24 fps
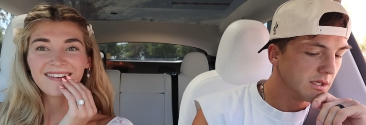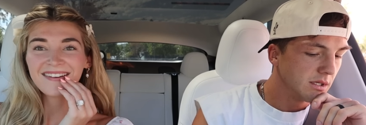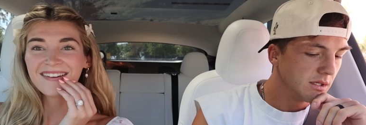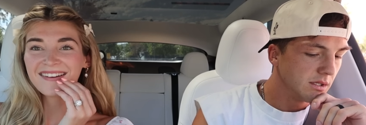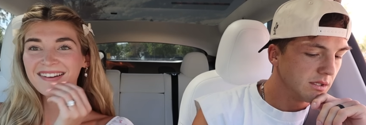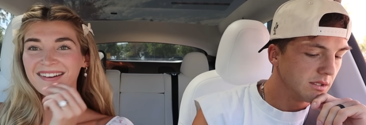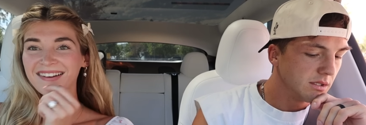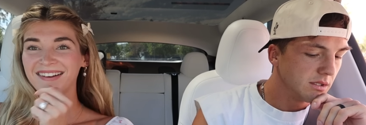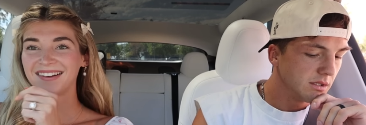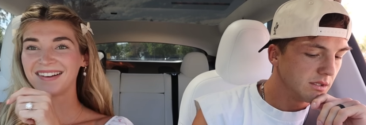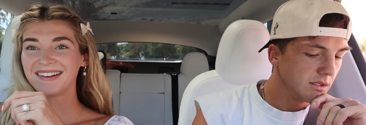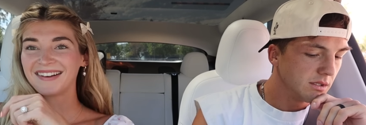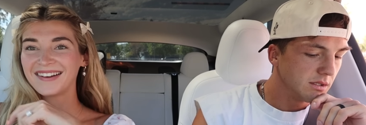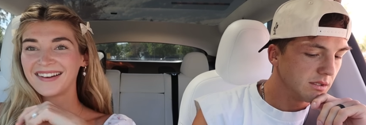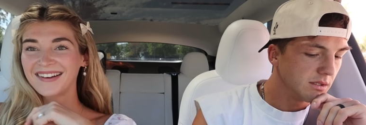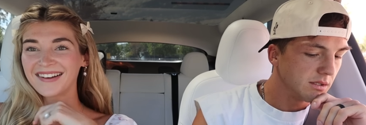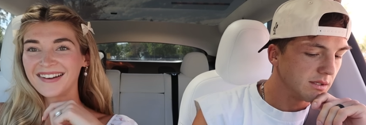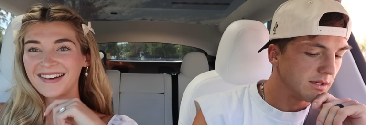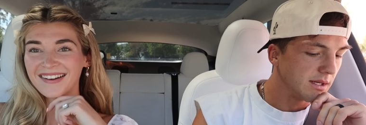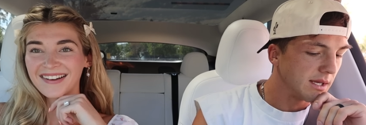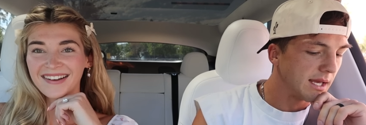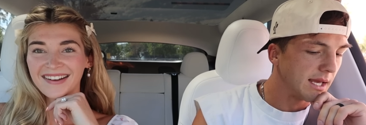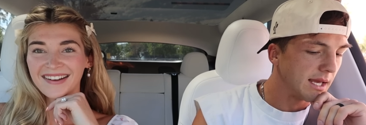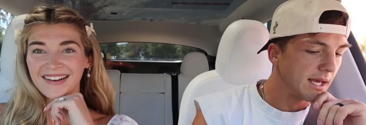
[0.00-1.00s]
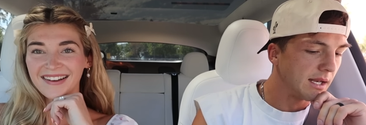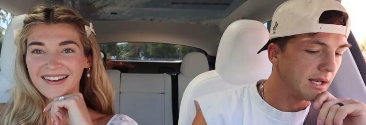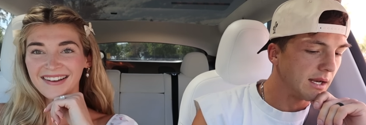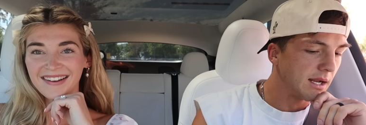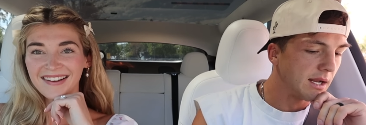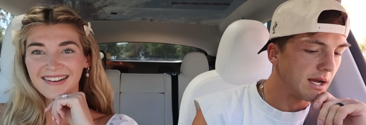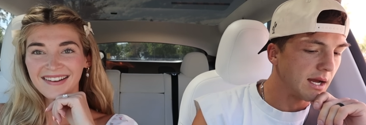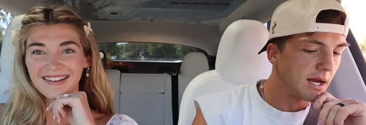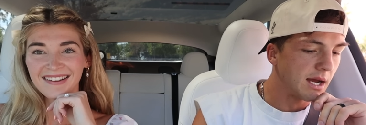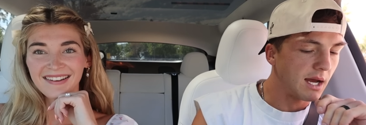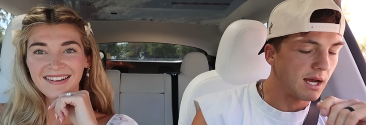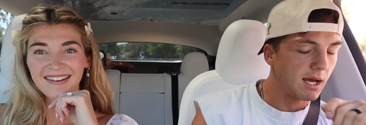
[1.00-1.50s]
Speaker 1: Alright. And
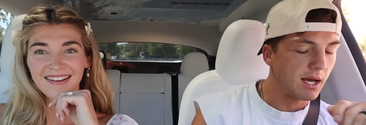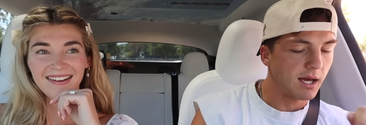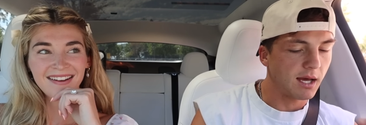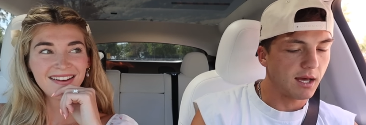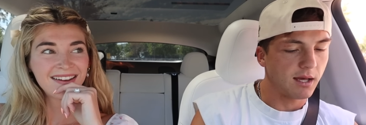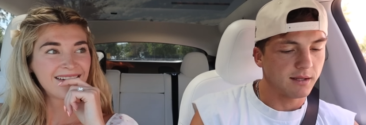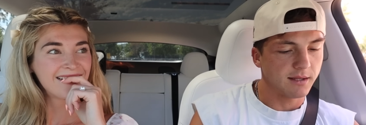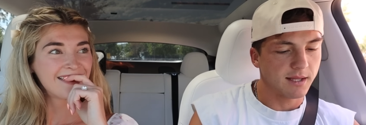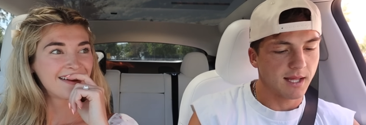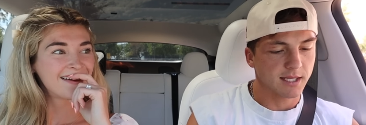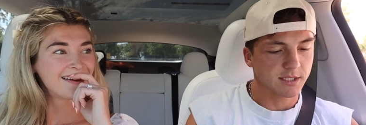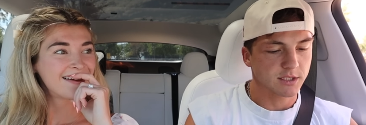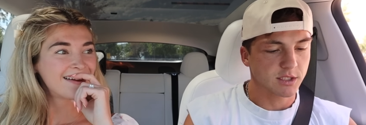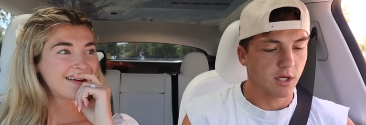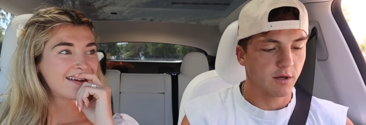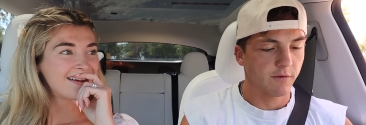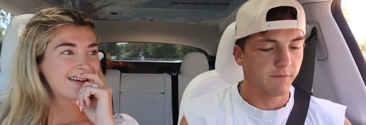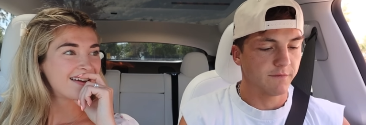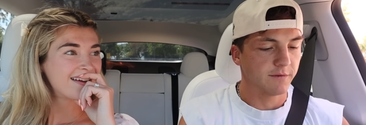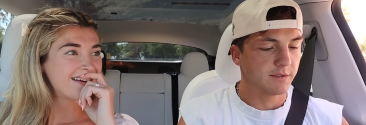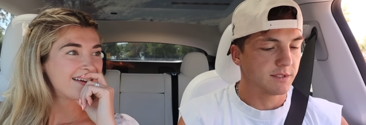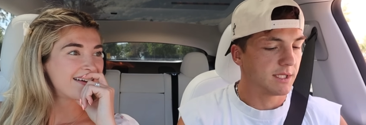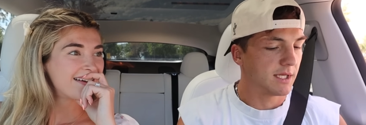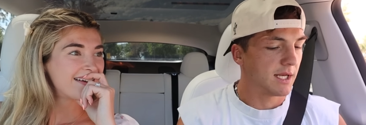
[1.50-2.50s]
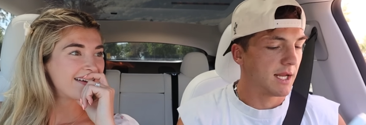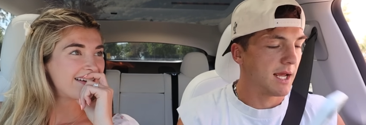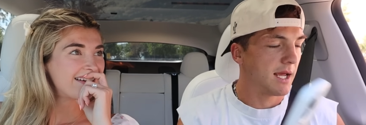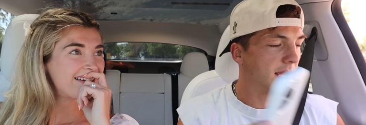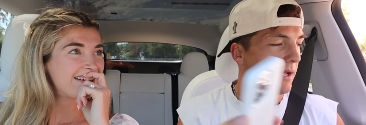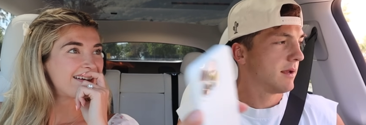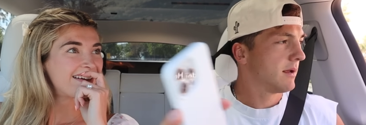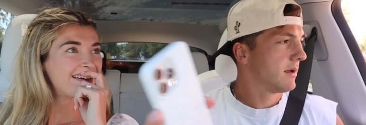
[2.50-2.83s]
uh, that's all for today.